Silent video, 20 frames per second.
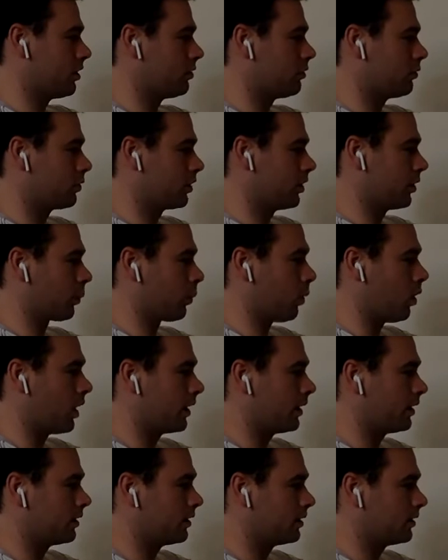go year
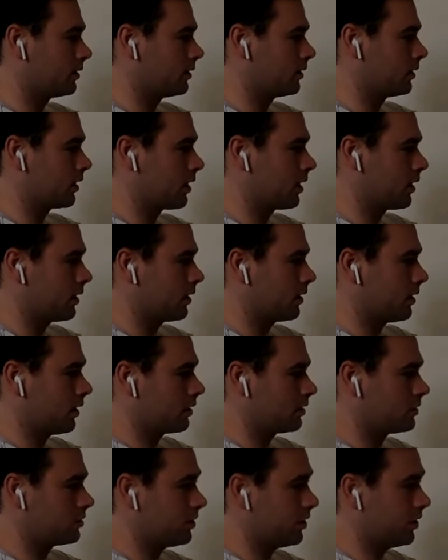1,
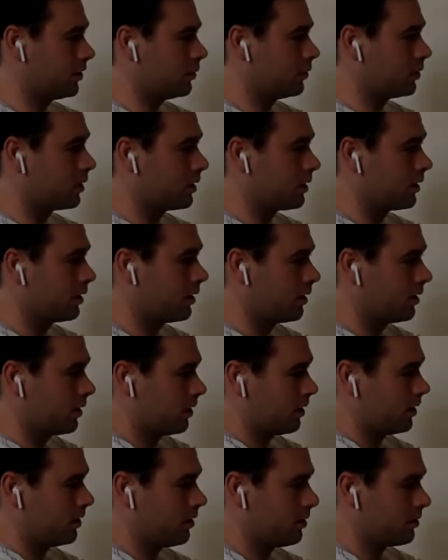year 2,
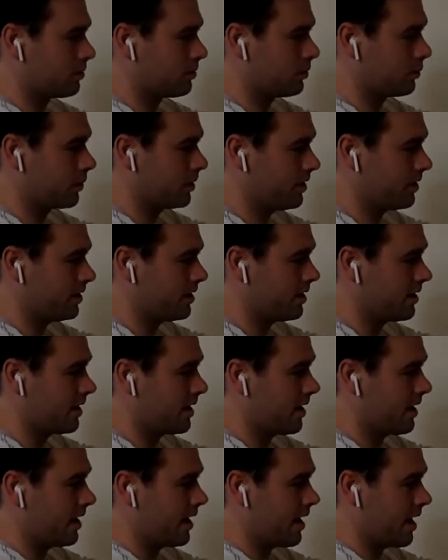year 3,
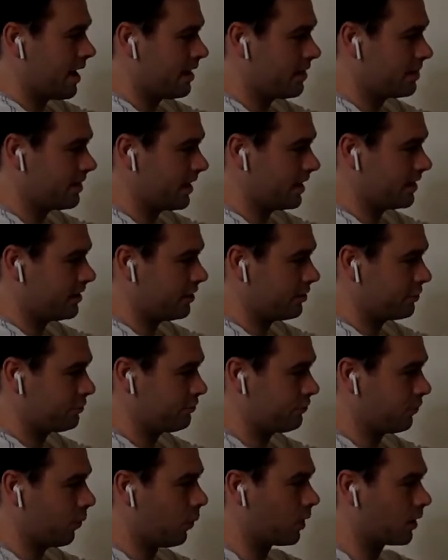and then
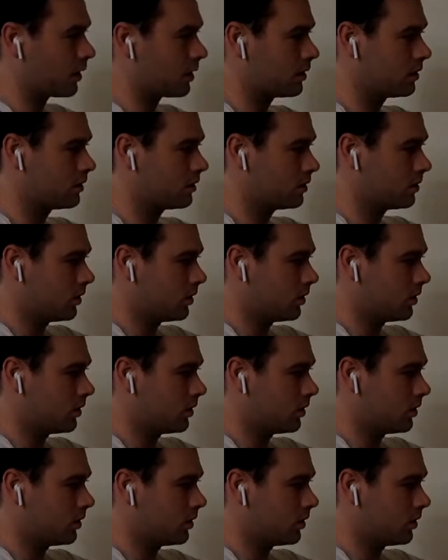year 4.